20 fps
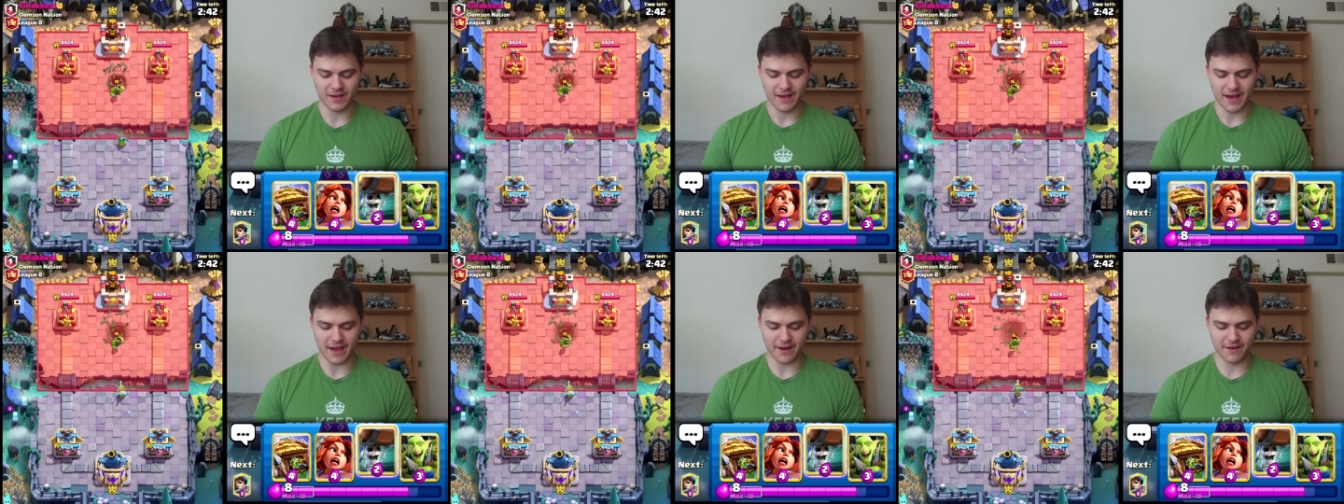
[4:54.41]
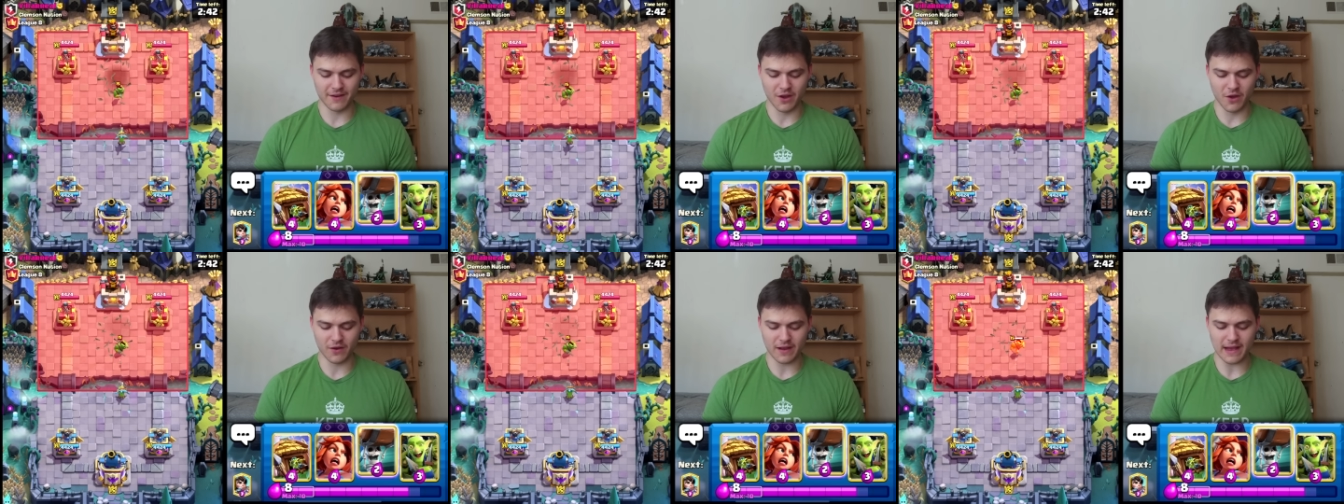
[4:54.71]
I don't
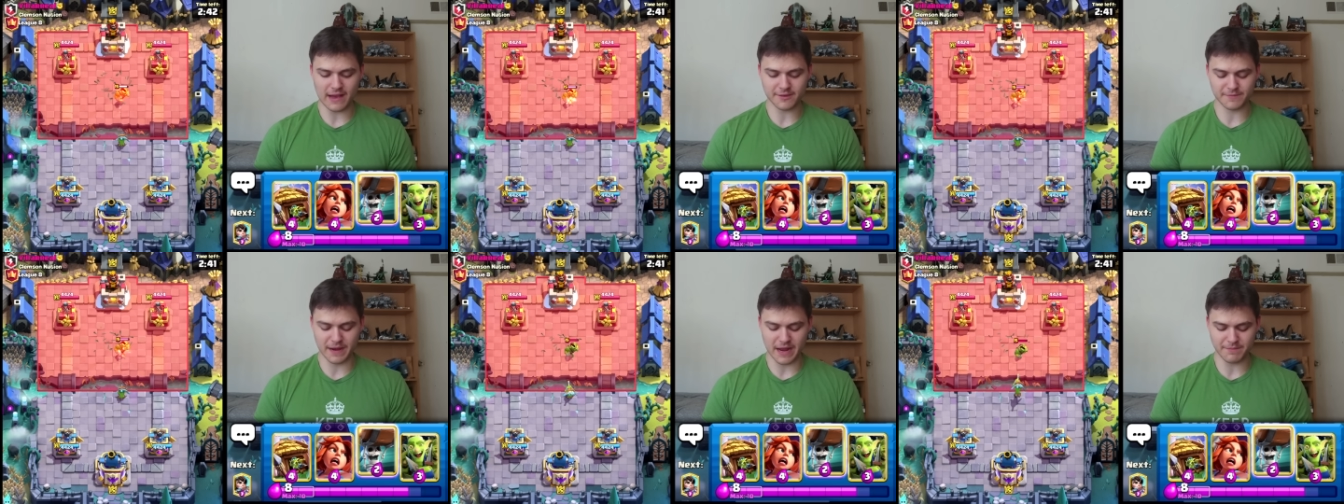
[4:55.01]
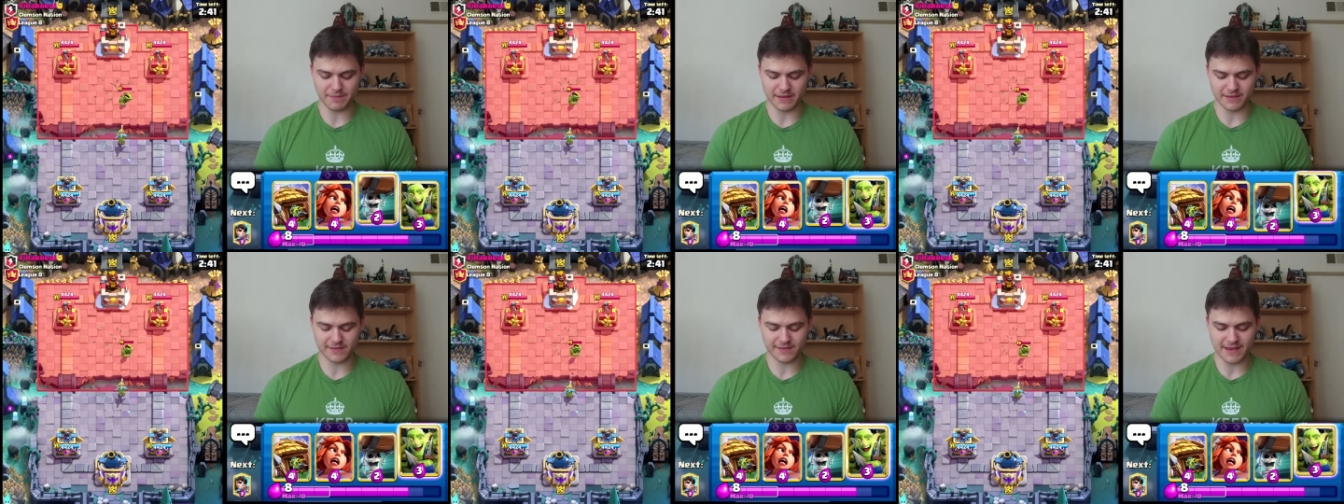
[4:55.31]
know, guys, but I've
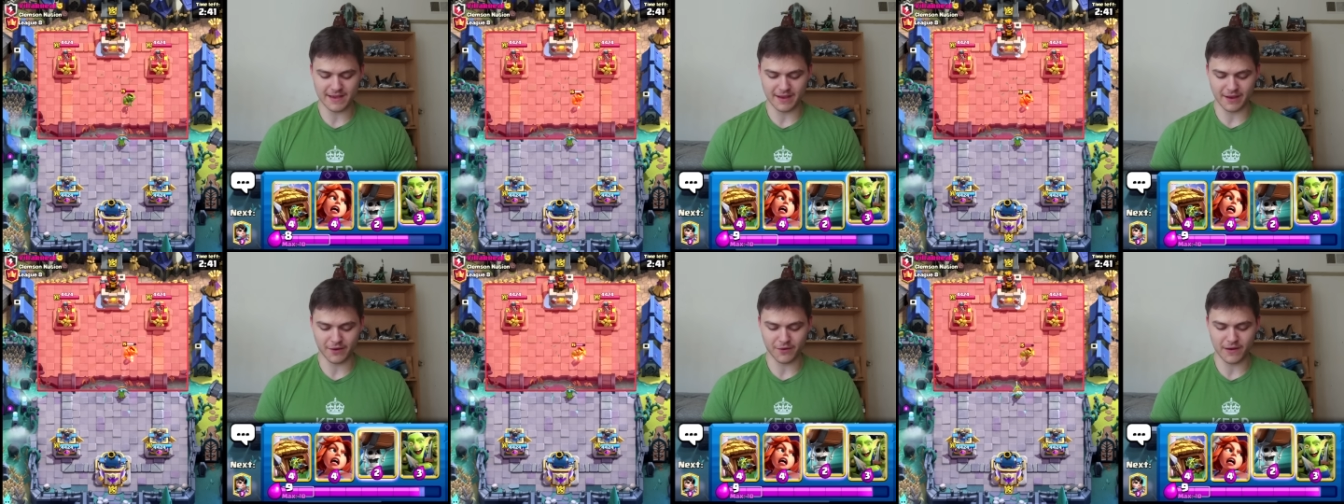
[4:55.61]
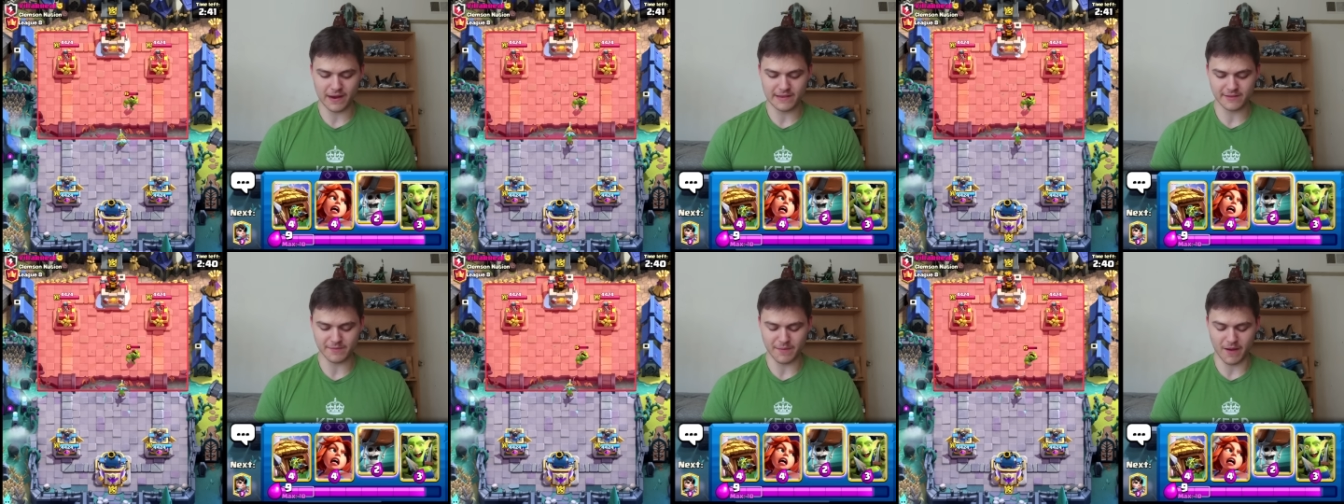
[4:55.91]
been seeing a
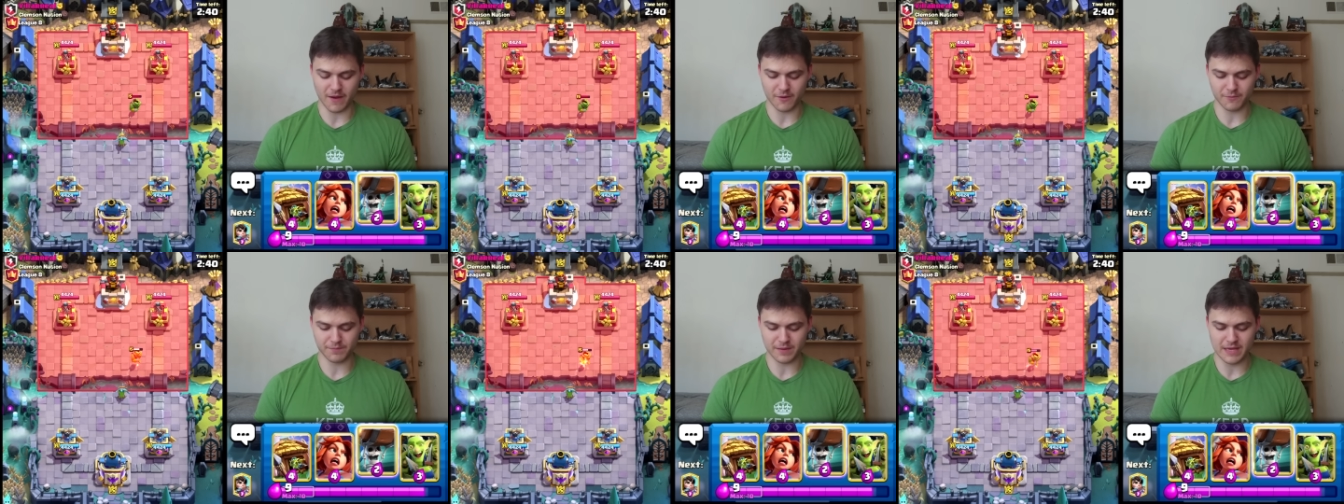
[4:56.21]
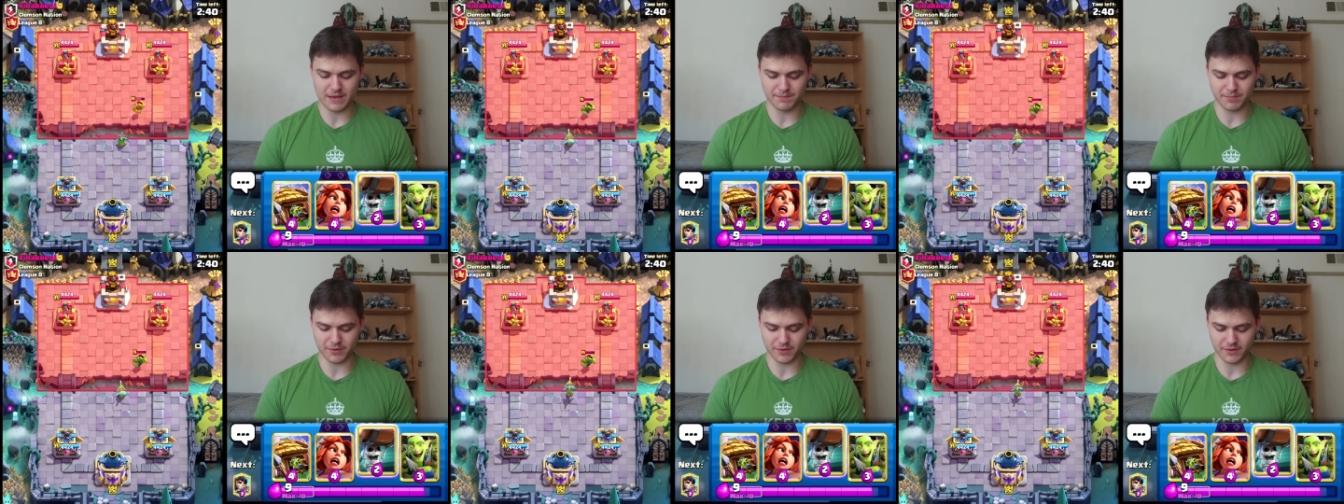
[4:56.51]
crazy amount of
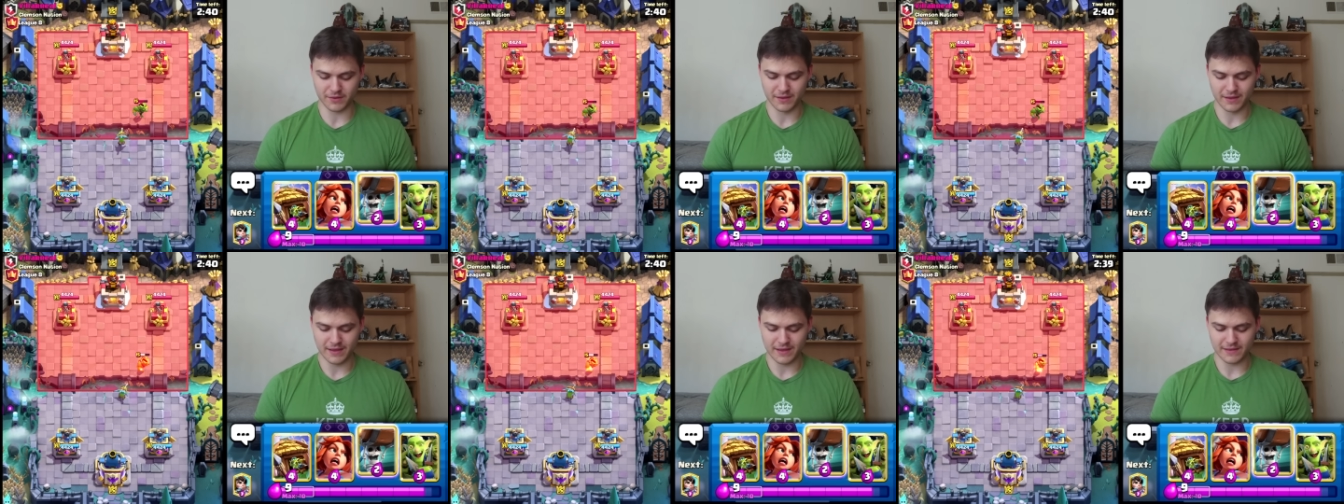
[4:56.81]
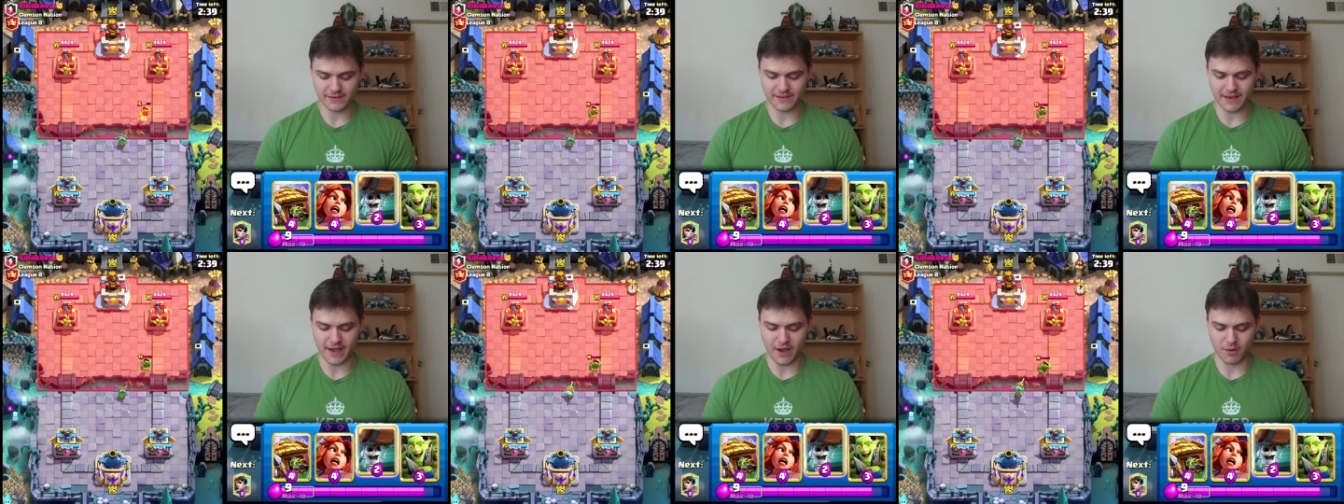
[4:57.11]
people
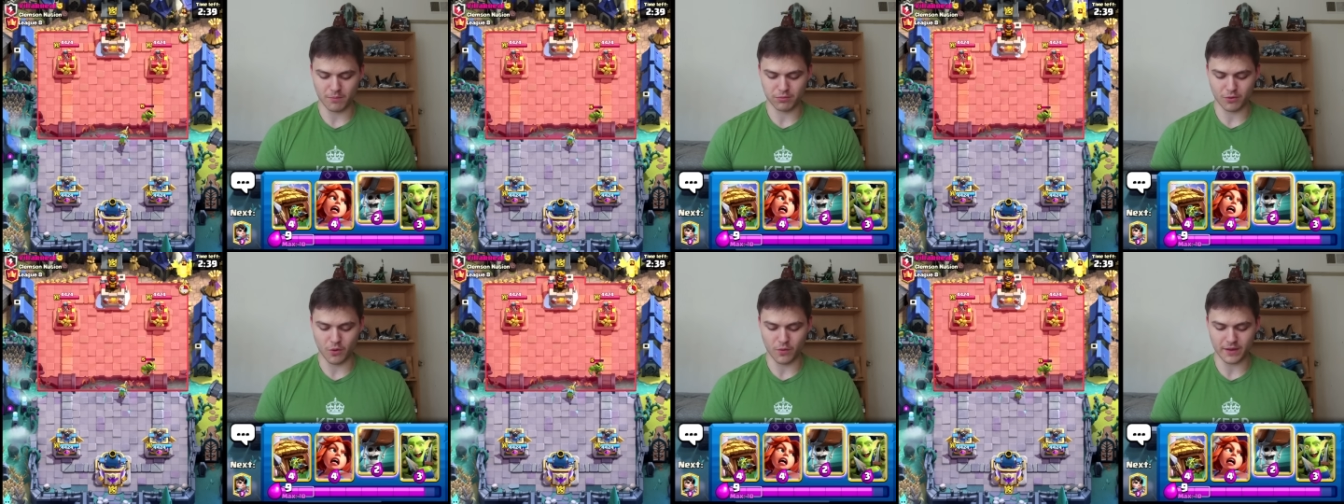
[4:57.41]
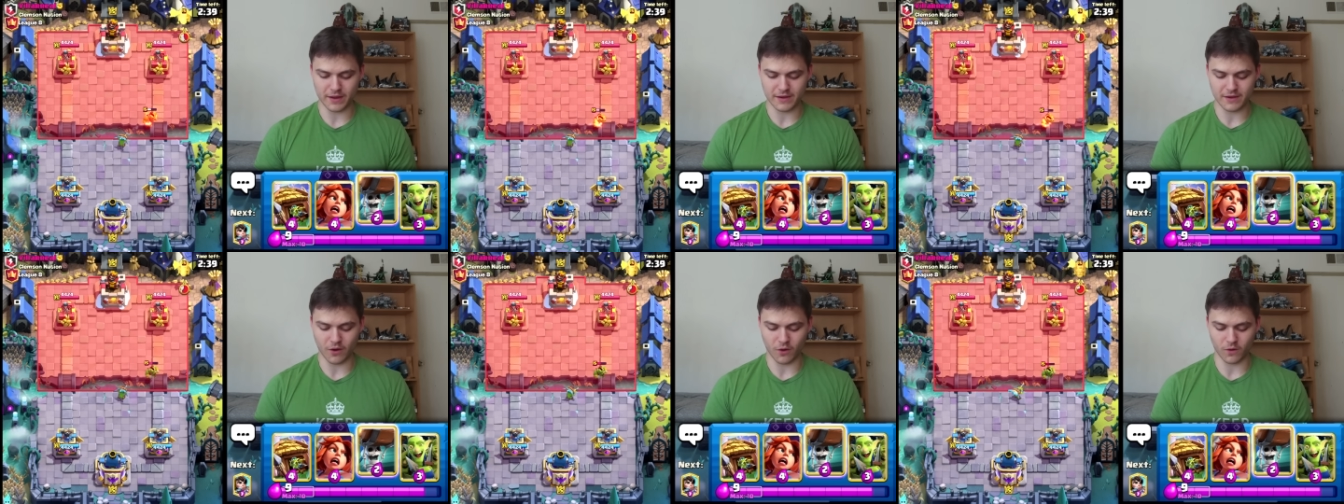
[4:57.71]
say how
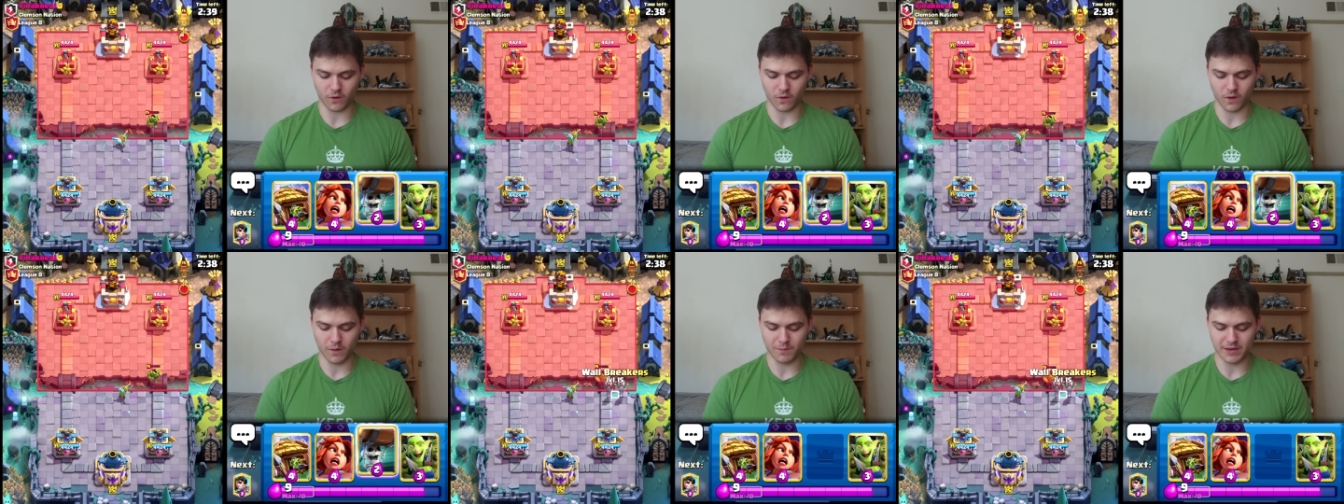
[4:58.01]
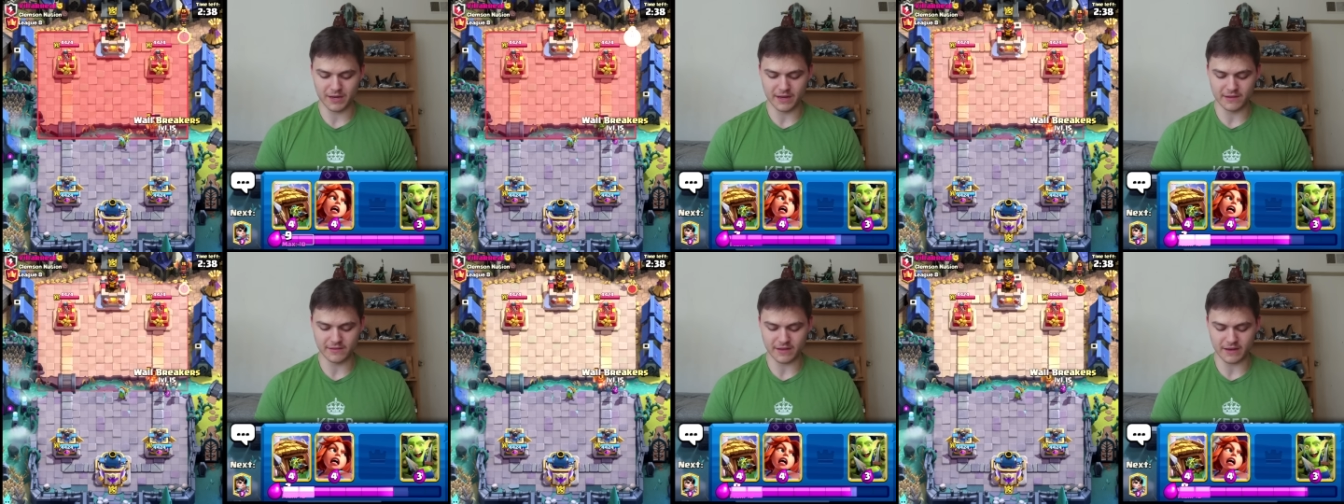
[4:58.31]
broken Dark Goblin is,